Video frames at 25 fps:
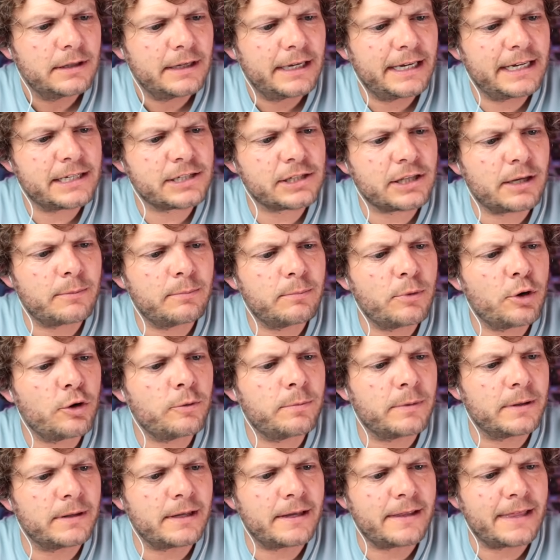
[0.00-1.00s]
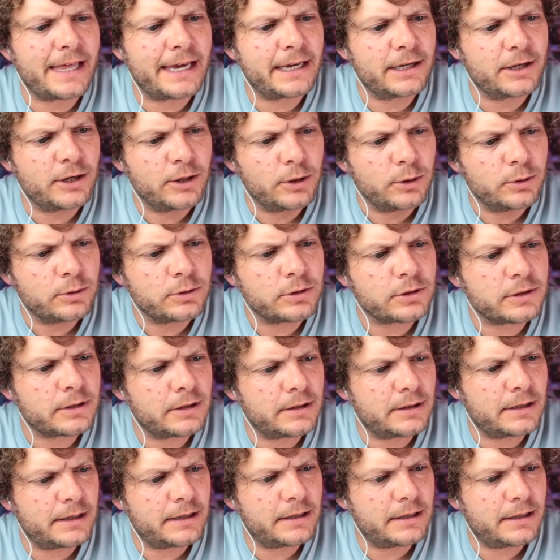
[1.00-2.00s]
It's the movement that they used.
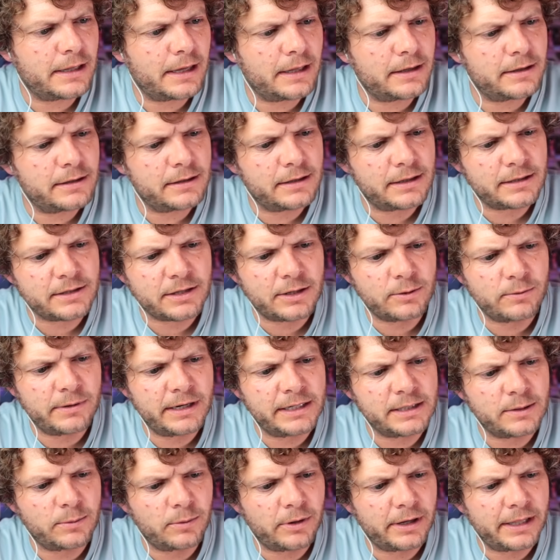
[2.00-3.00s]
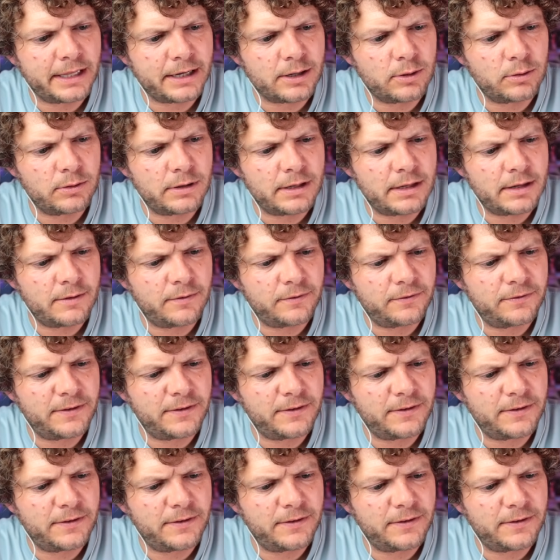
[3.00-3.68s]
That's the reason why they call it the film.